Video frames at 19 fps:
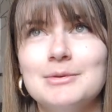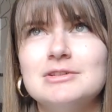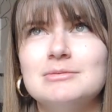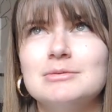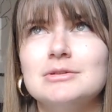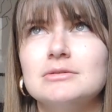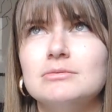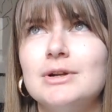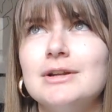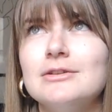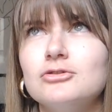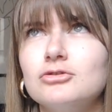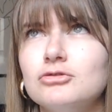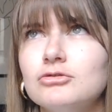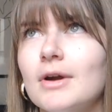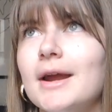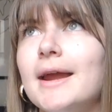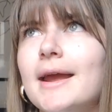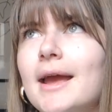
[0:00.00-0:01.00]
especially when it's
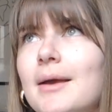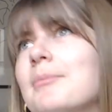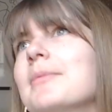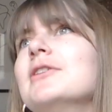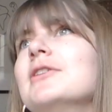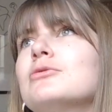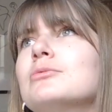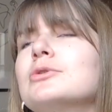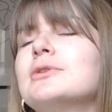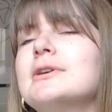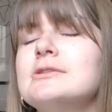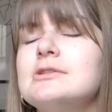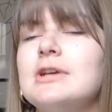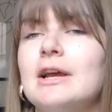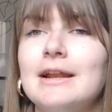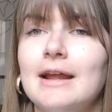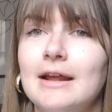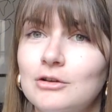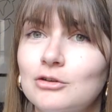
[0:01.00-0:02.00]
grey and miserable
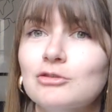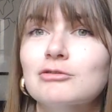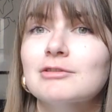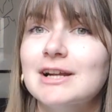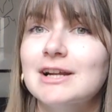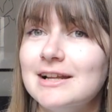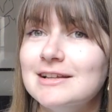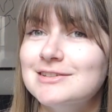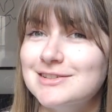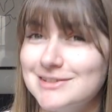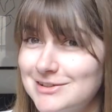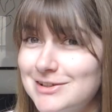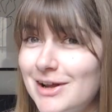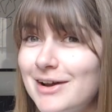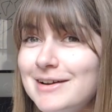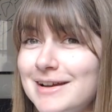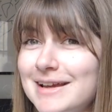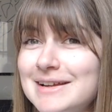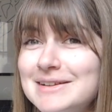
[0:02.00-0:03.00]
outside and you're really
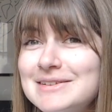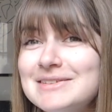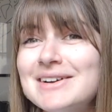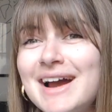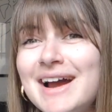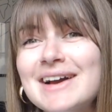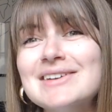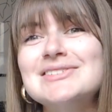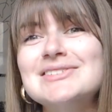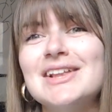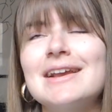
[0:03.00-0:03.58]
stuck in your house.